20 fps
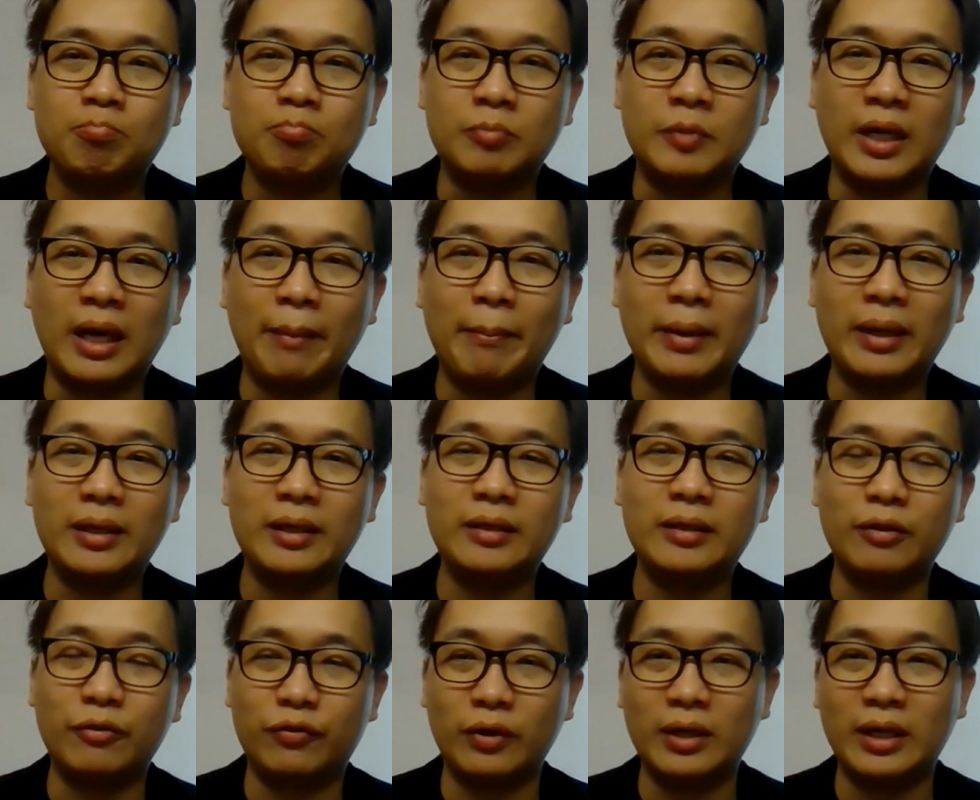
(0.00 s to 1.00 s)
there are many
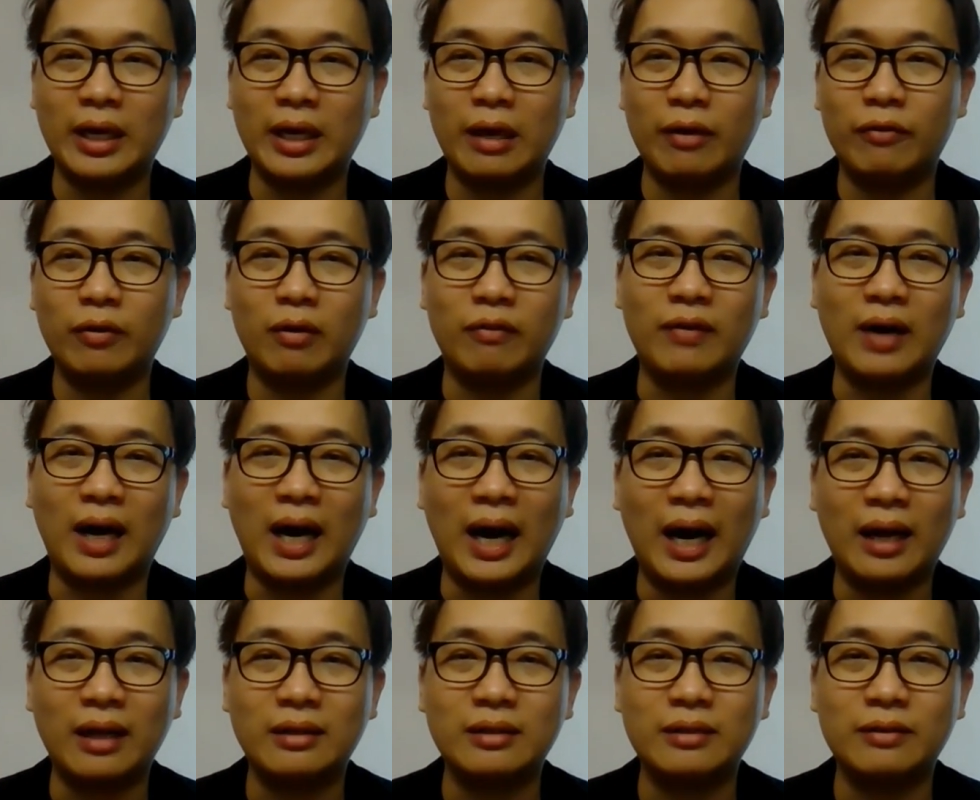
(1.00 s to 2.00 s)
different level of
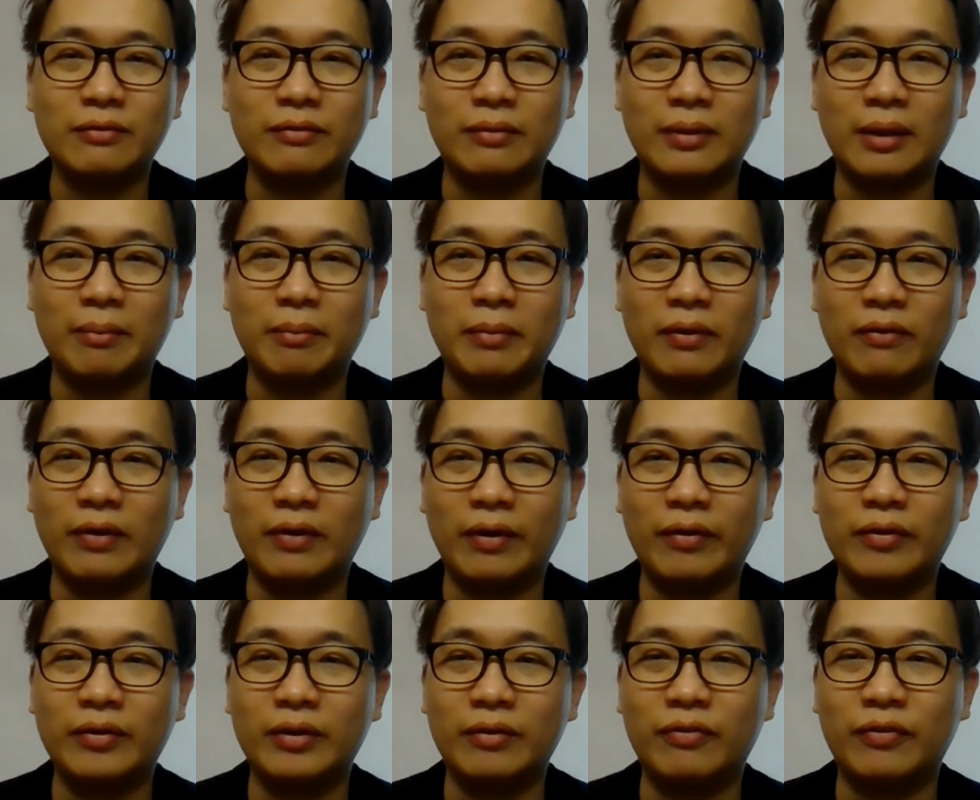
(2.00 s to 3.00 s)
art,
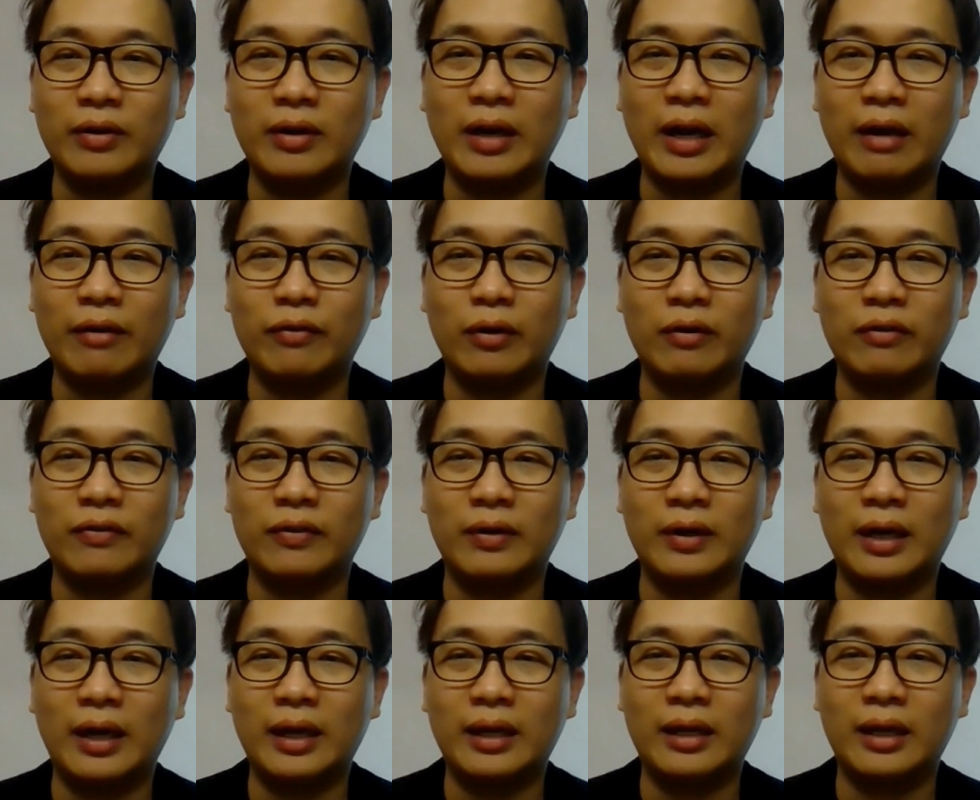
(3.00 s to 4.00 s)
very different level of
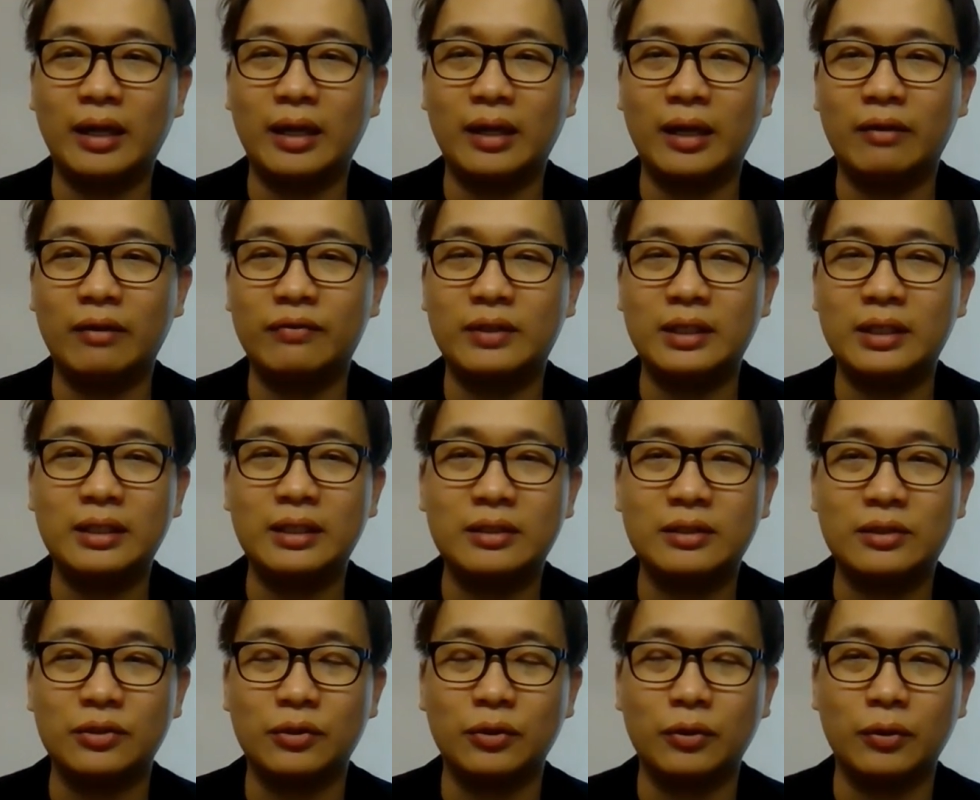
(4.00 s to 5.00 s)

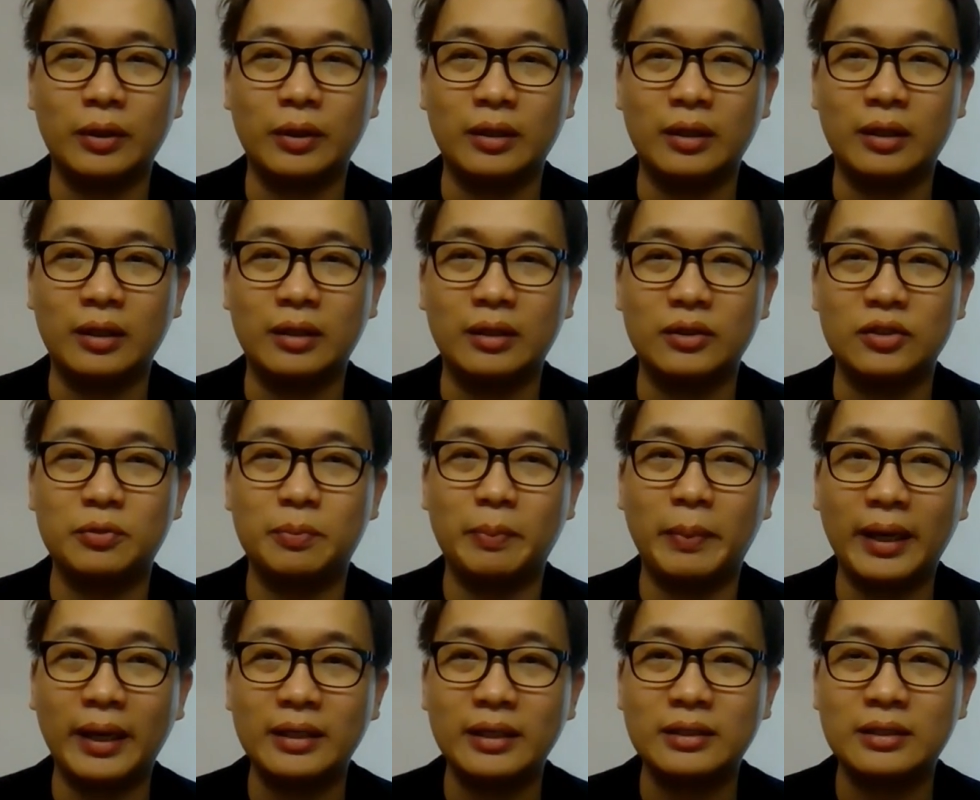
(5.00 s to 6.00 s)
NFTs, you know, in the
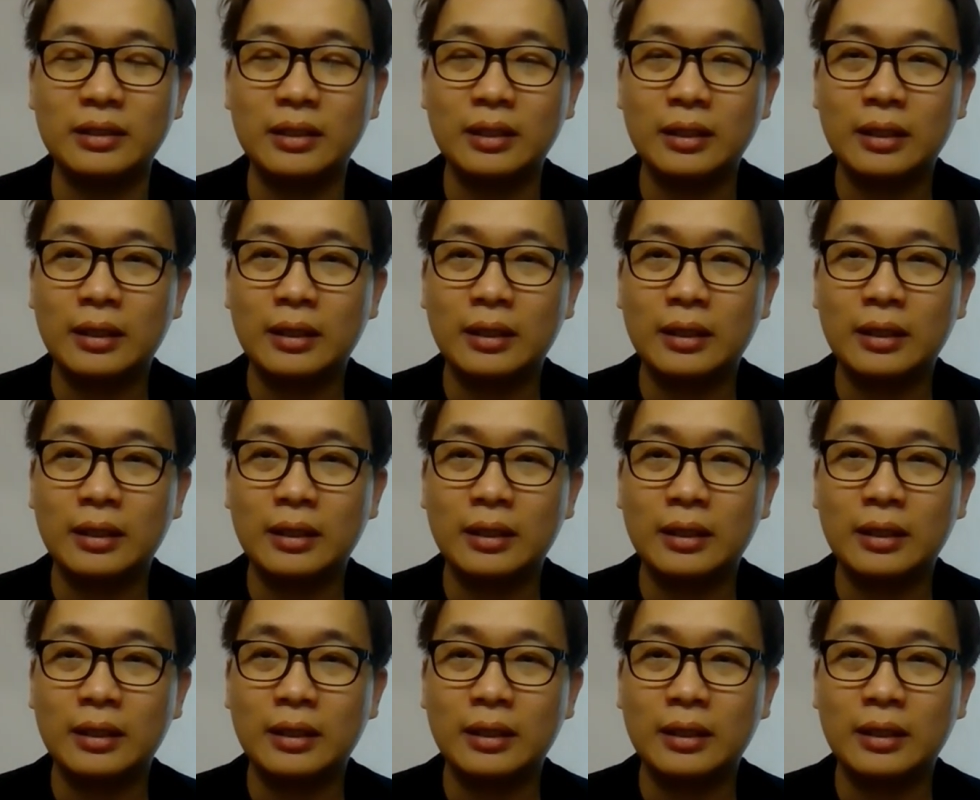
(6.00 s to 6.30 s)
space.